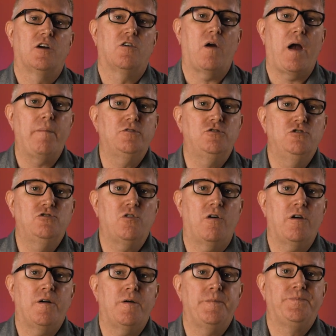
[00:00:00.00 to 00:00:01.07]
Grab a
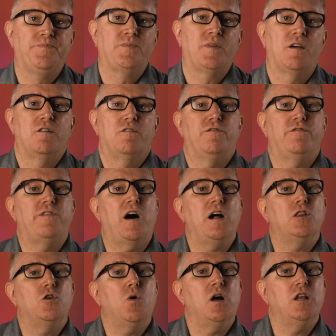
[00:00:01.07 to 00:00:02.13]
tutorial,
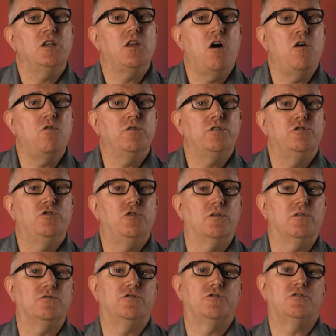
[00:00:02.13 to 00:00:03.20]
follow along with the
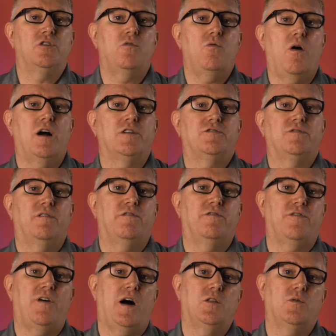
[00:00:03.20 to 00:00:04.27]
tutorial. Just don't watch,
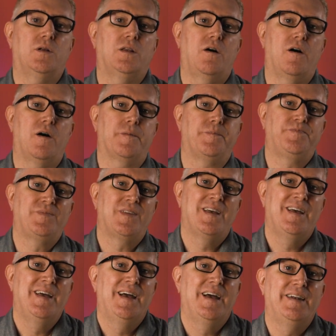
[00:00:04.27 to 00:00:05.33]
follow along.
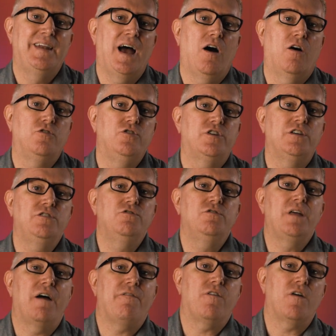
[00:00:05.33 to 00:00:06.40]
Now, you can do
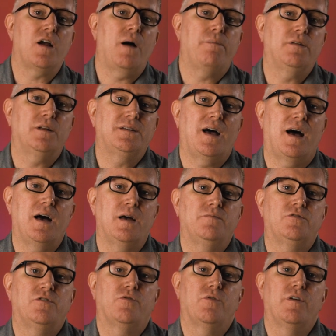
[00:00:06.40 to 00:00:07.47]
that for a couple of
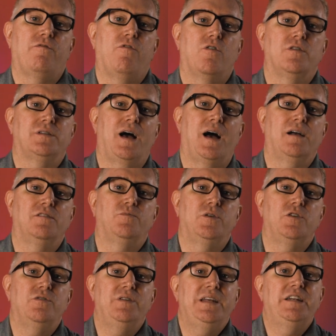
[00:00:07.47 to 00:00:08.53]
times, three or four times,
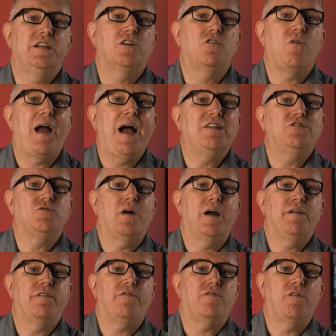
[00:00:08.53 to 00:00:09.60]
but you need to
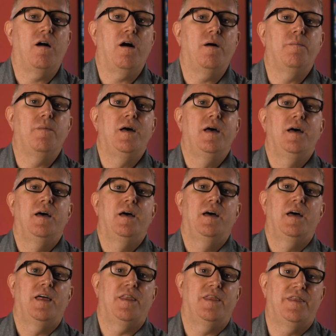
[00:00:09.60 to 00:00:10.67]
graduate from
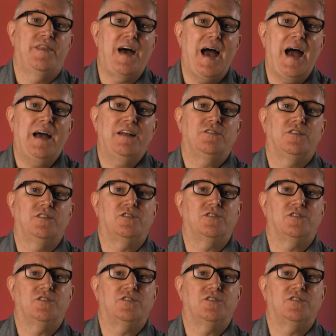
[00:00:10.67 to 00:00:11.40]
that to